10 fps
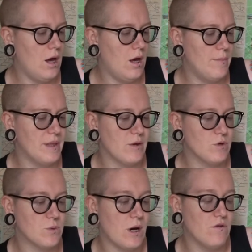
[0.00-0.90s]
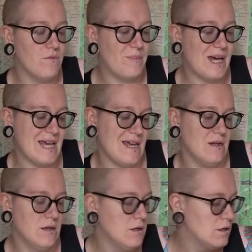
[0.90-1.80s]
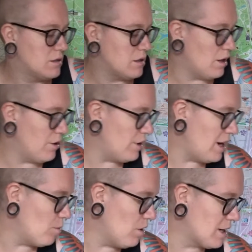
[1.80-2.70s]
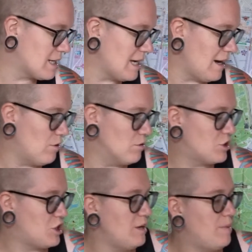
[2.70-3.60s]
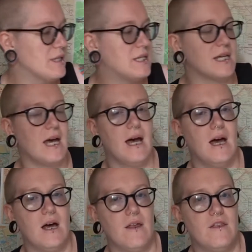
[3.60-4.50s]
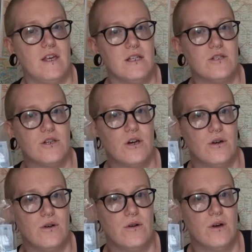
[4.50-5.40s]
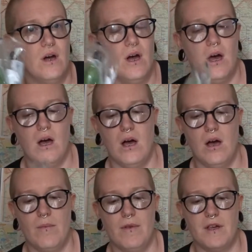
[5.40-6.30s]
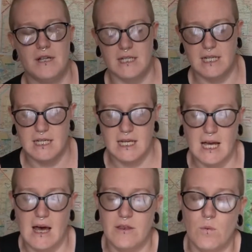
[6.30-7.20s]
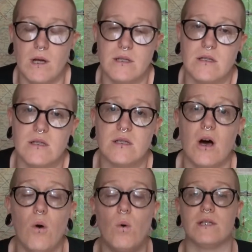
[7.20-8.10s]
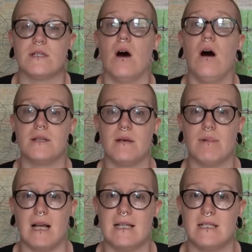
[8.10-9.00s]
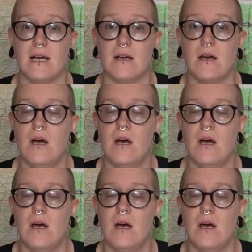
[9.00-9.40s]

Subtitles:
But they were 12p, so it worked out cheaper to get these 2 than it did to get the whole ones that aren't in plastic.